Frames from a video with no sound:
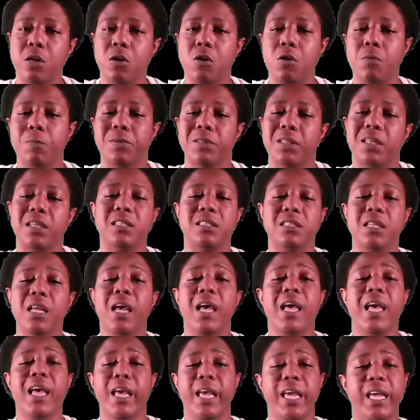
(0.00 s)
because
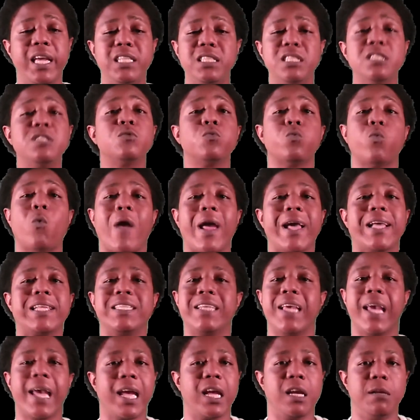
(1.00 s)
he just wrecks
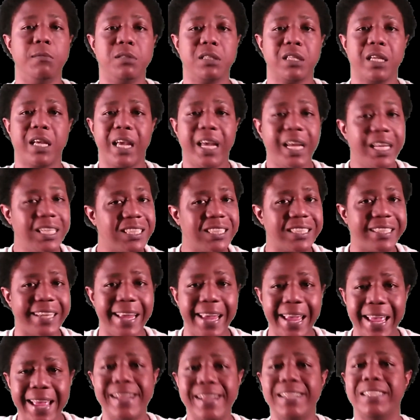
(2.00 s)
games. He just
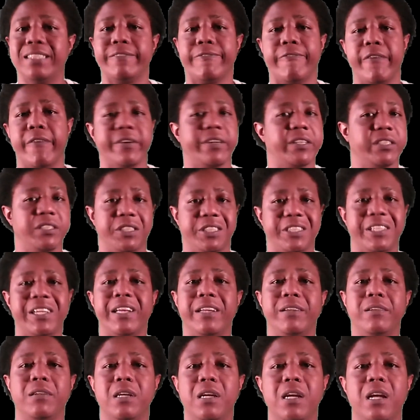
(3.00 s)
ends fucking shit.
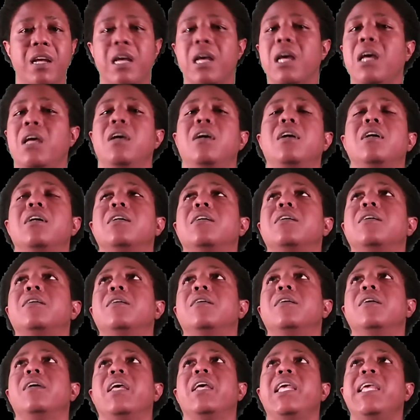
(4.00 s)

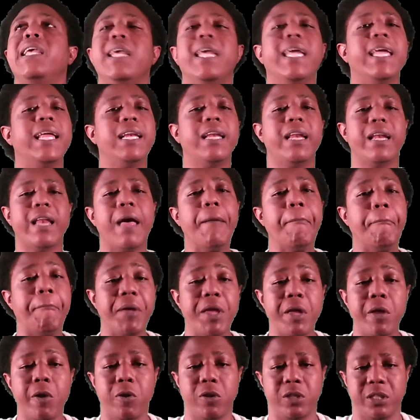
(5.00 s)
He ended that
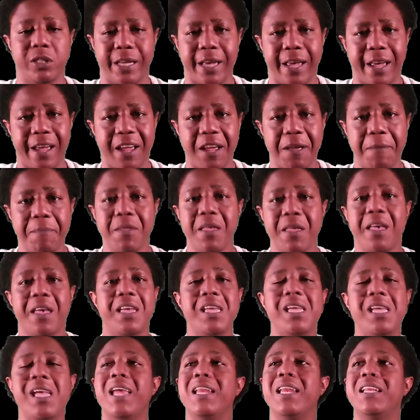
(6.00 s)
Bills game. He
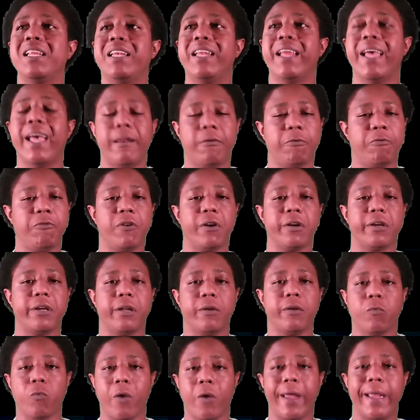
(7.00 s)
ended that fucking
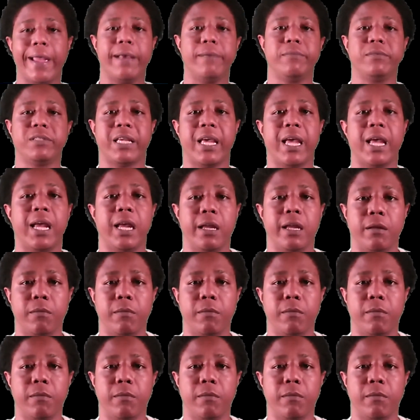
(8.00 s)
Rams game.